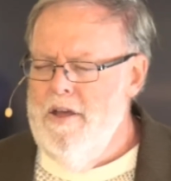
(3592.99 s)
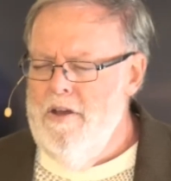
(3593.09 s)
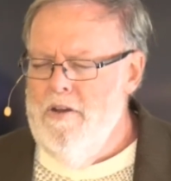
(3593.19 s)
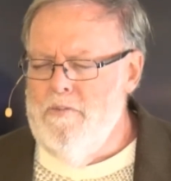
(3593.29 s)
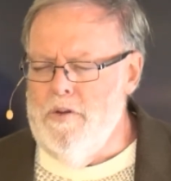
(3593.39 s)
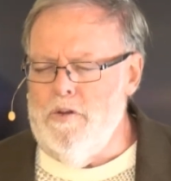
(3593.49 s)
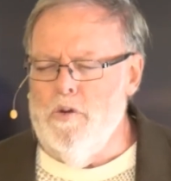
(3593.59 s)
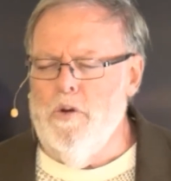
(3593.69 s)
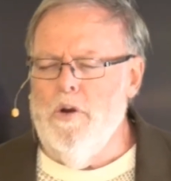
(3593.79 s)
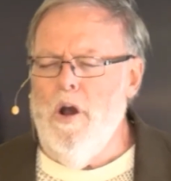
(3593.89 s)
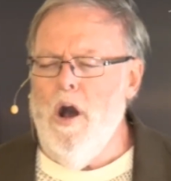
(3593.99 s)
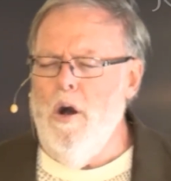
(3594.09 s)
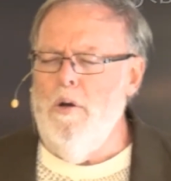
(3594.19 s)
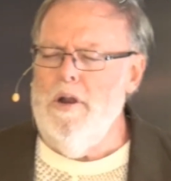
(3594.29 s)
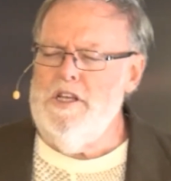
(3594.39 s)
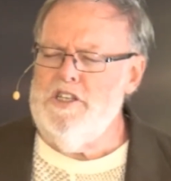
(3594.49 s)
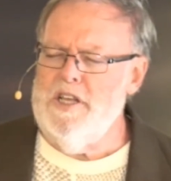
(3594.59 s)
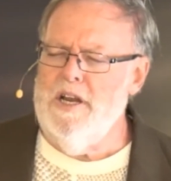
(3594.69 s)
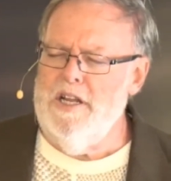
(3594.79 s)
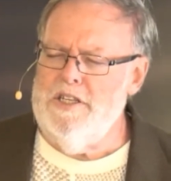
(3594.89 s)
For your holy,
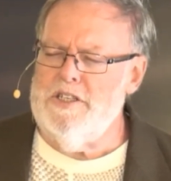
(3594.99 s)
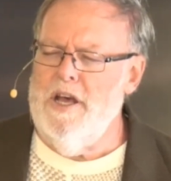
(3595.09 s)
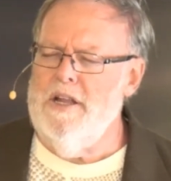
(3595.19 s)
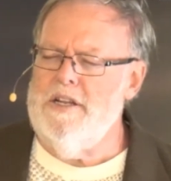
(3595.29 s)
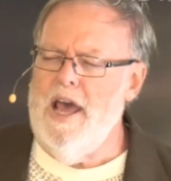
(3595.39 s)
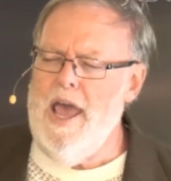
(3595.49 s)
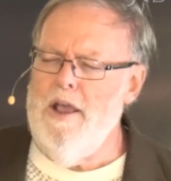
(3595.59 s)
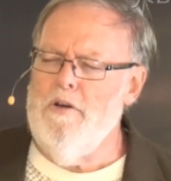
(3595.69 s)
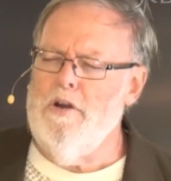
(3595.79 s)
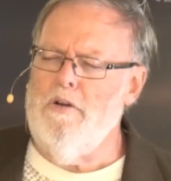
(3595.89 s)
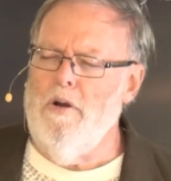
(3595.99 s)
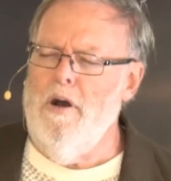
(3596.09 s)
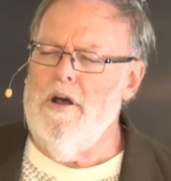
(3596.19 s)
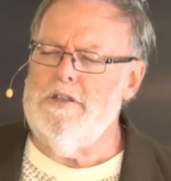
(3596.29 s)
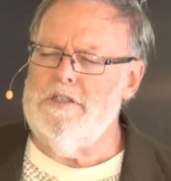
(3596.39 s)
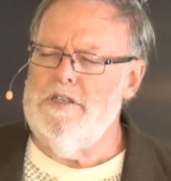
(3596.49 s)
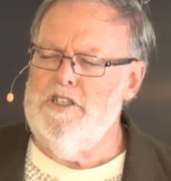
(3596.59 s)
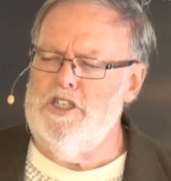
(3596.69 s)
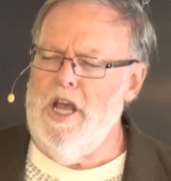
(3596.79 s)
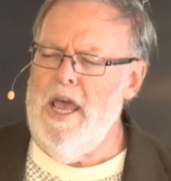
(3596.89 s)
sinless Son to hang on a cross,
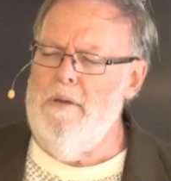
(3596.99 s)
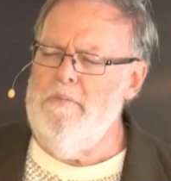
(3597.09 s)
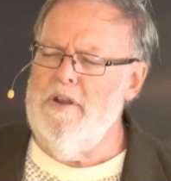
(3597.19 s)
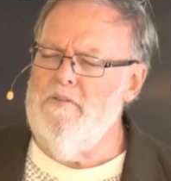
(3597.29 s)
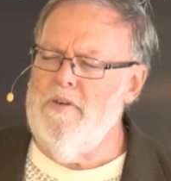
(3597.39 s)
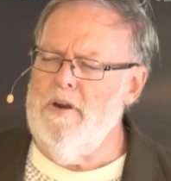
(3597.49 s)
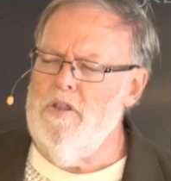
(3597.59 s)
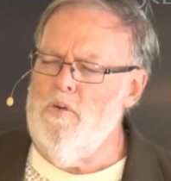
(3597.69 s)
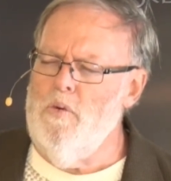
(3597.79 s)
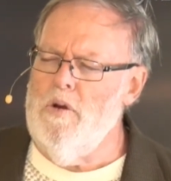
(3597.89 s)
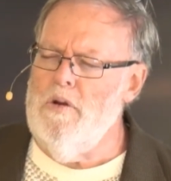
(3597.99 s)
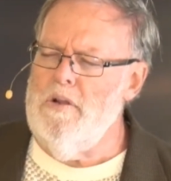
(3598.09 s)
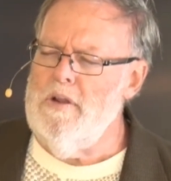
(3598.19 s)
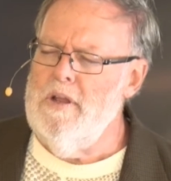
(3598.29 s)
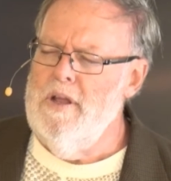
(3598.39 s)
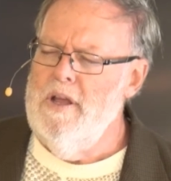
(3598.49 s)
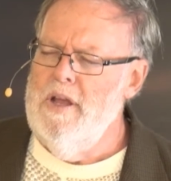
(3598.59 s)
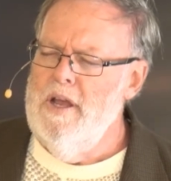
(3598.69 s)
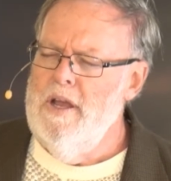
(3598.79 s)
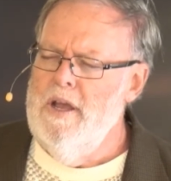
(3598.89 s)
shamed in front of the world,
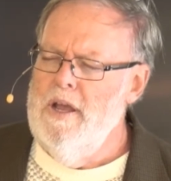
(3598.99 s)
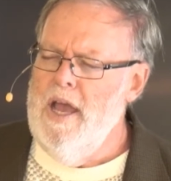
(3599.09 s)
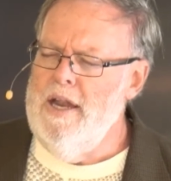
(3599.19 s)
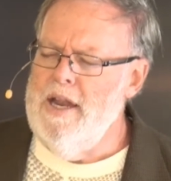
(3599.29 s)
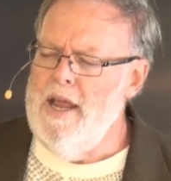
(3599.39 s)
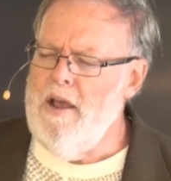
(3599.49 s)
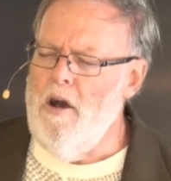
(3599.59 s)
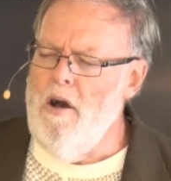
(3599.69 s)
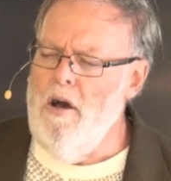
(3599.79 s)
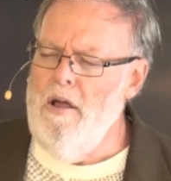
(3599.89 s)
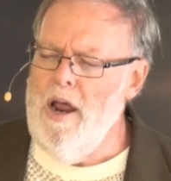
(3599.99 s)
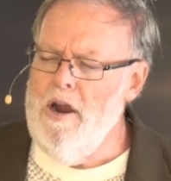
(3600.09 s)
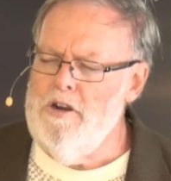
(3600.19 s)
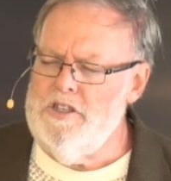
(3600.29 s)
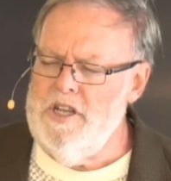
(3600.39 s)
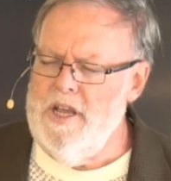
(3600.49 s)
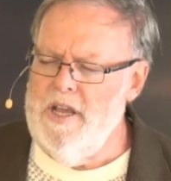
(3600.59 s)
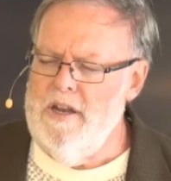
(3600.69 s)
and take all our sin.